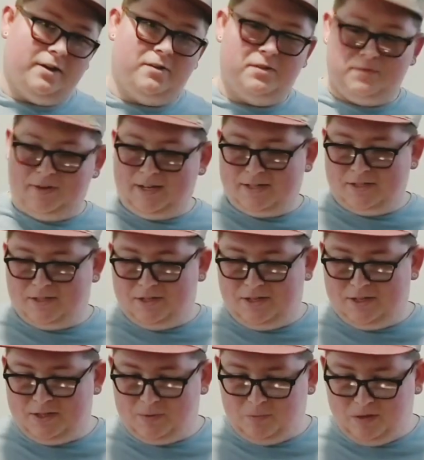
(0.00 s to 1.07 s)
I don't know if you guys can see.
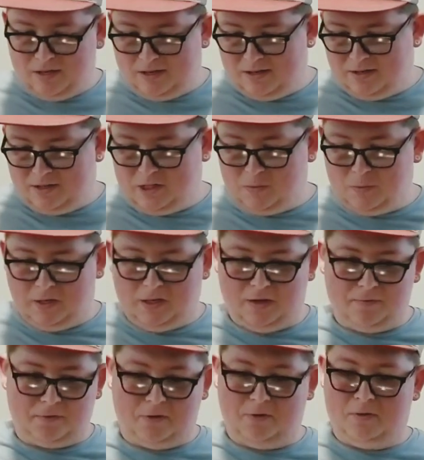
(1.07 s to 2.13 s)
She's being a
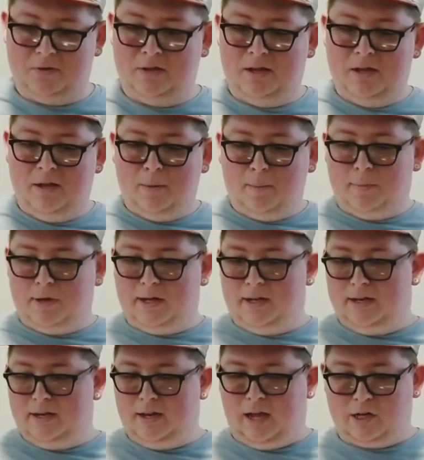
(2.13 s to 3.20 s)
lover girl,
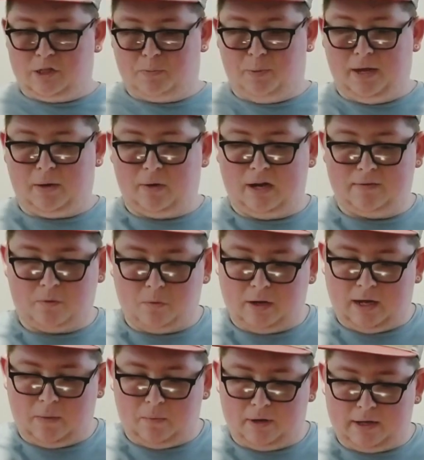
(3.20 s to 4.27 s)
but I just pick whatever
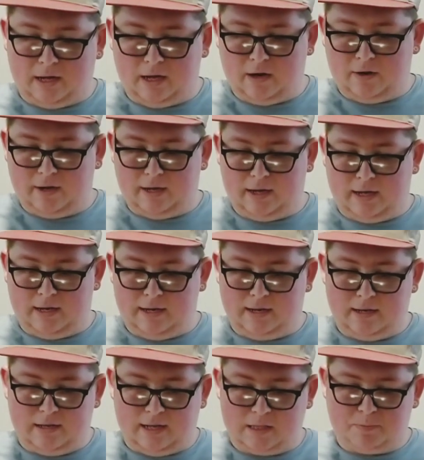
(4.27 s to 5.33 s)
one I want to carry,
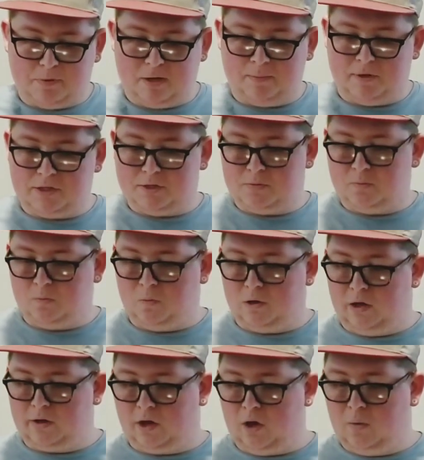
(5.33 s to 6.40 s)
and that's pretty much what
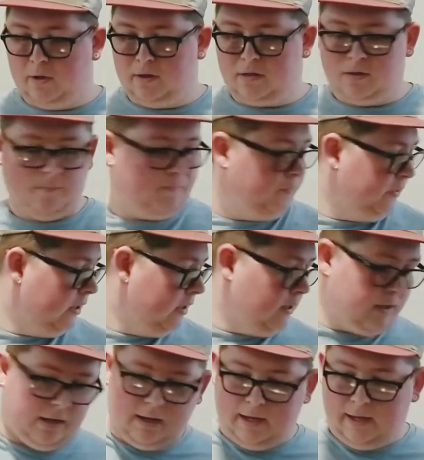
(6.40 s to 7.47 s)
I'll go with.
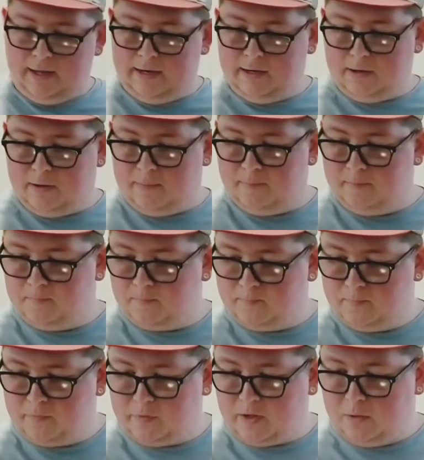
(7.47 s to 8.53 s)
And
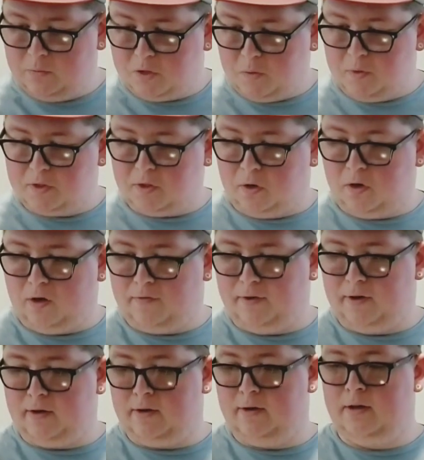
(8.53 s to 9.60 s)
so we'll start off
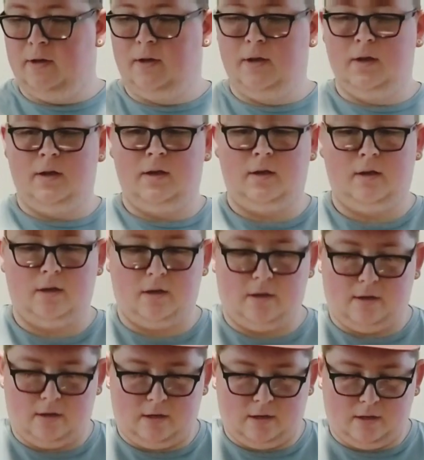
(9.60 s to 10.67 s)
here.
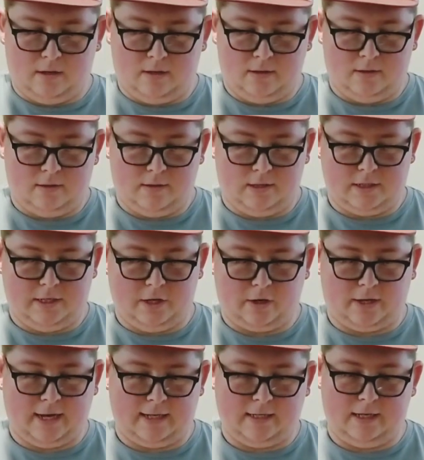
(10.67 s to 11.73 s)
The
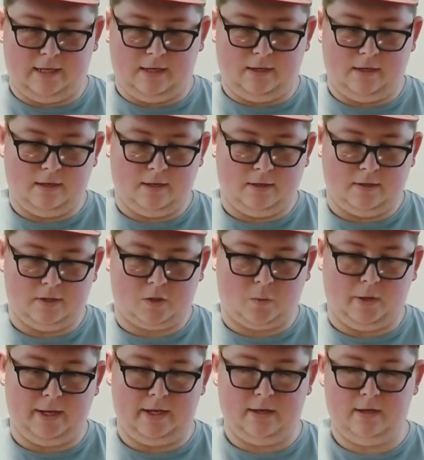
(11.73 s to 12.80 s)
CRKT
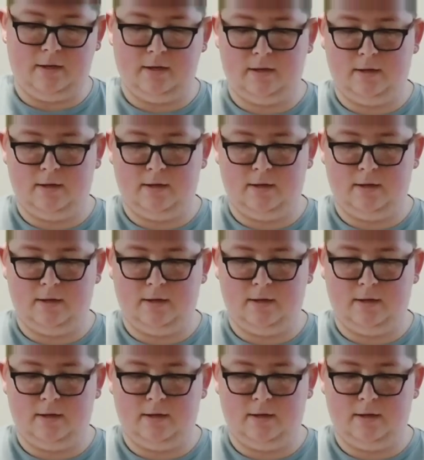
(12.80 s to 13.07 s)
Squid.